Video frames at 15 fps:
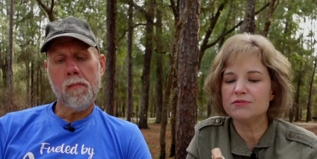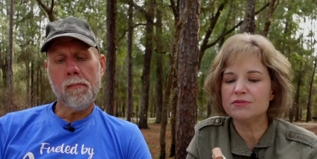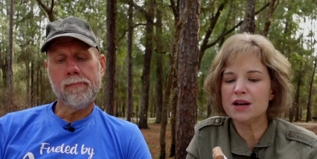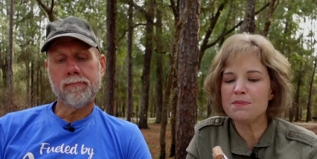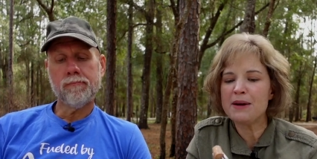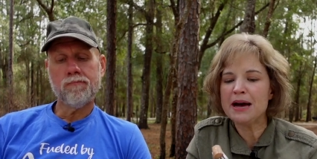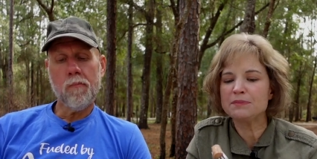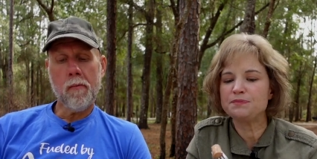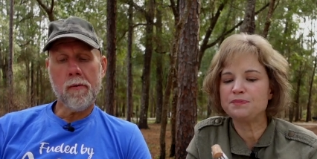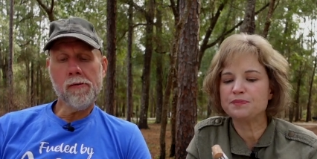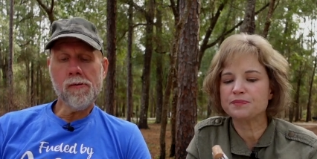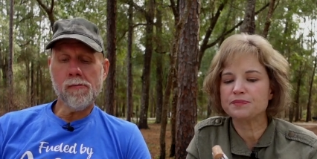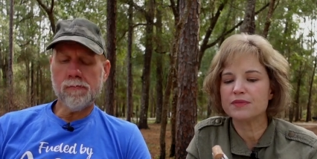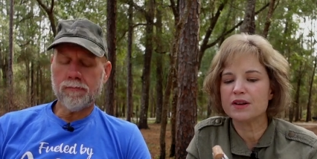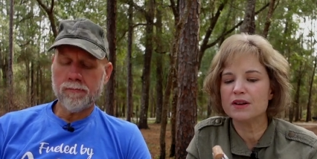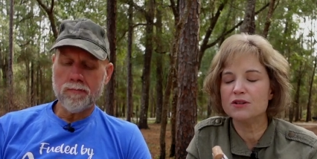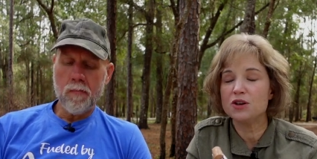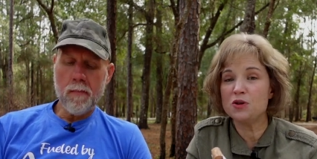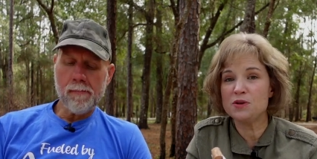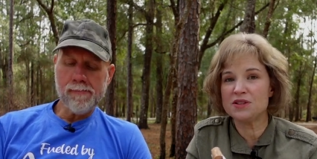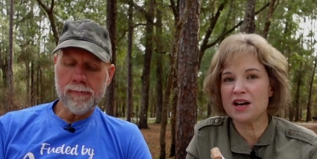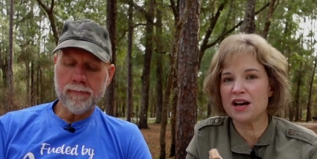Speaker 1: Not bad. Mm.
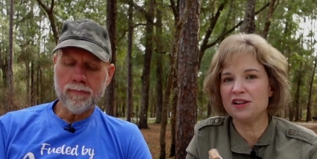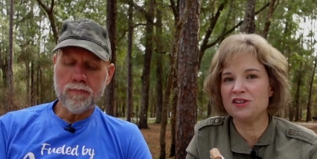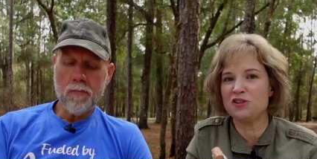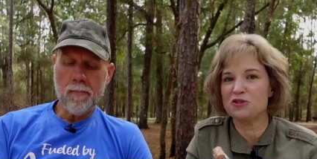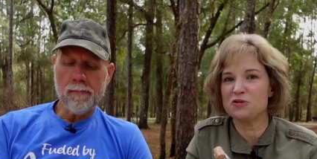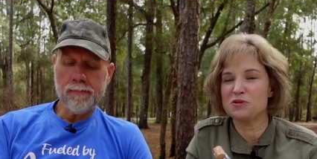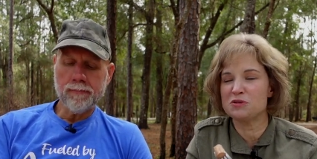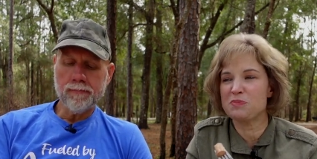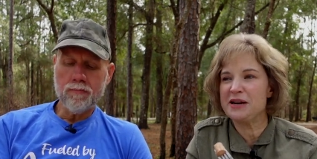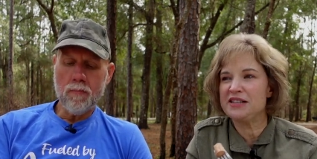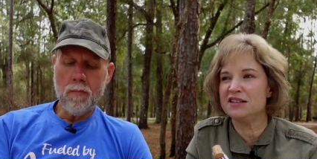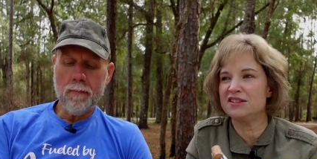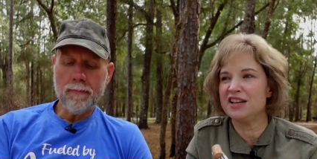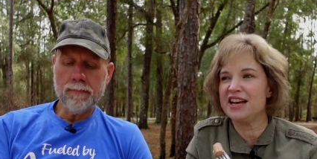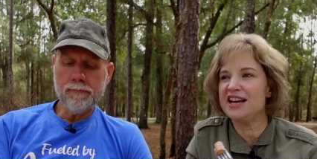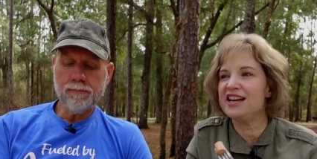Ooh, it's got a little spice at the